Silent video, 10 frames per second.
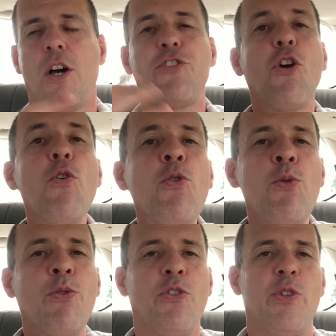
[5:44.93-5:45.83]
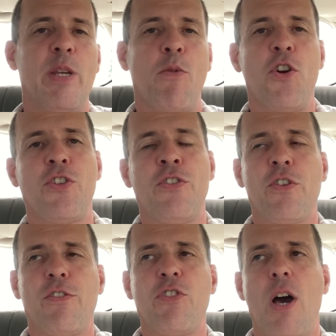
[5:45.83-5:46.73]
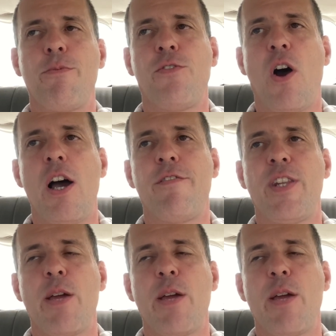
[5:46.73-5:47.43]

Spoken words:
attune to the emotions of the type 5,